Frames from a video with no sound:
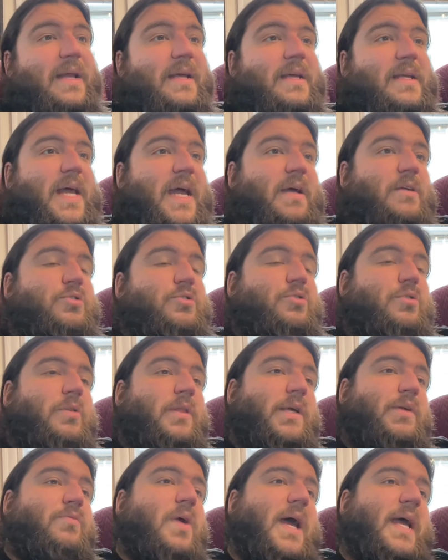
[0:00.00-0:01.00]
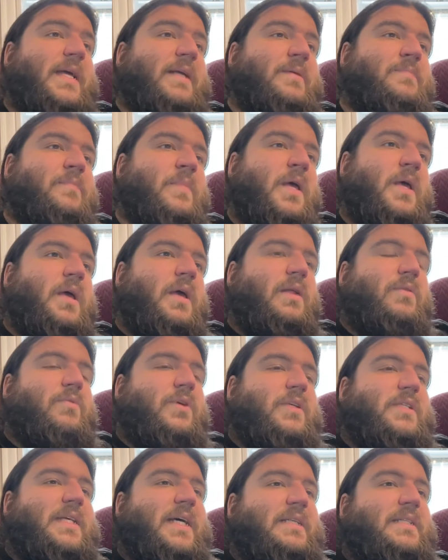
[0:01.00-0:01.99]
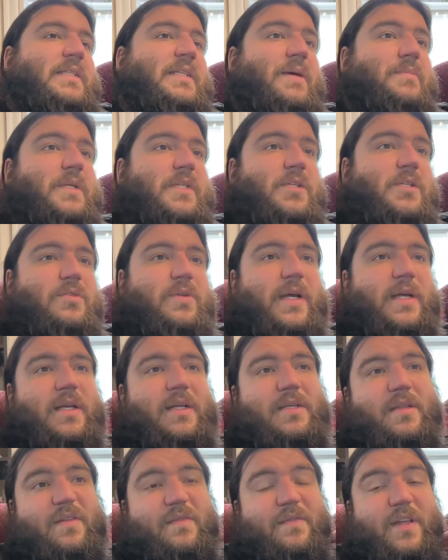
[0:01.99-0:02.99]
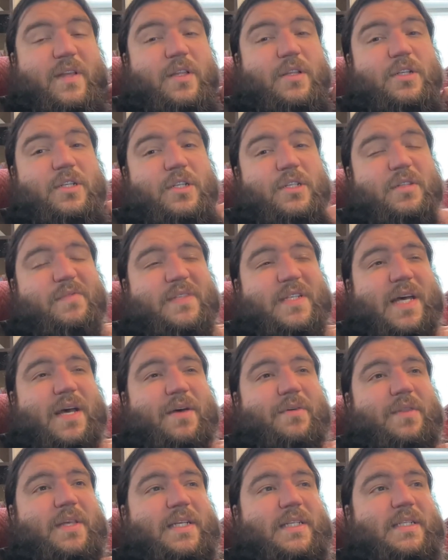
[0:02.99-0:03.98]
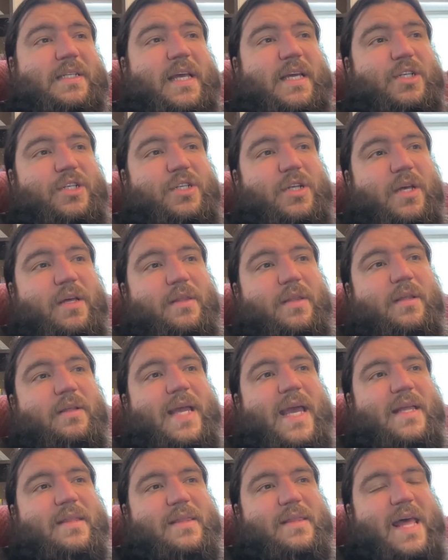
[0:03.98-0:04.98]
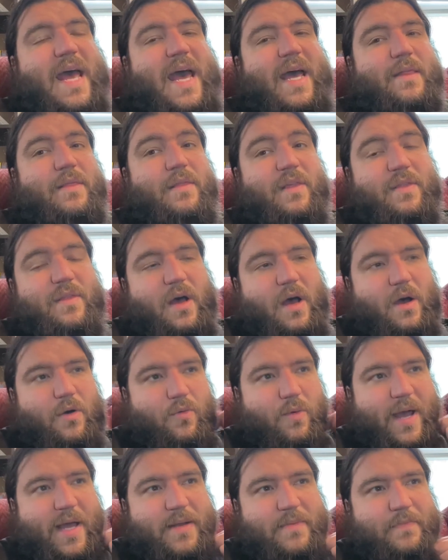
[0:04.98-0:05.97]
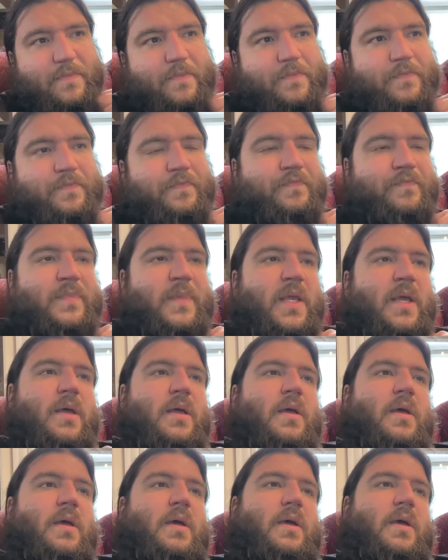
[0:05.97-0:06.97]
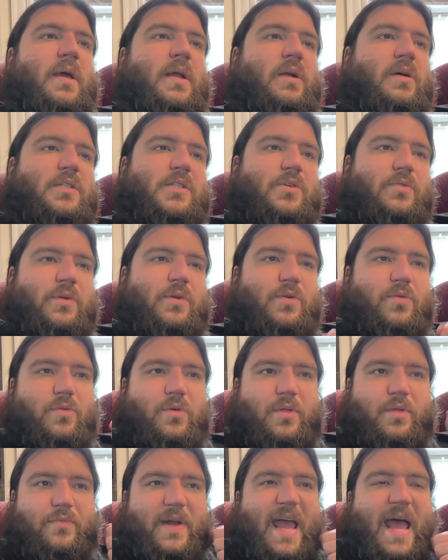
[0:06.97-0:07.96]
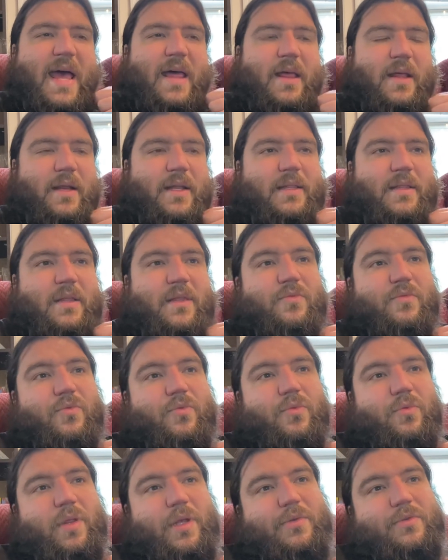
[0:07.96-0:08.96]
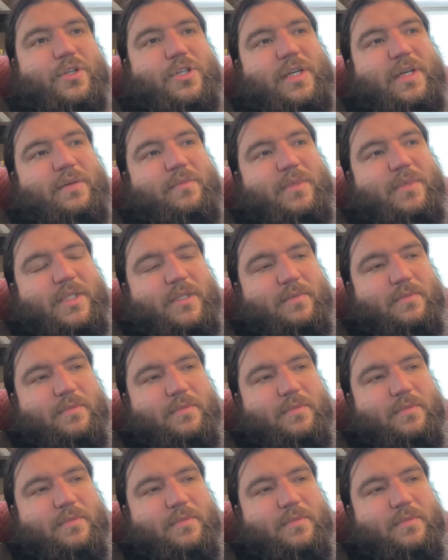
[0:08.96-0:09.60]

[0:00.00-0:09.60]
and naturally right. And once that's demonstrated to the villages of Southeast Asia, they'll get that, the thought went. It also ignored the reality that the ruling regimes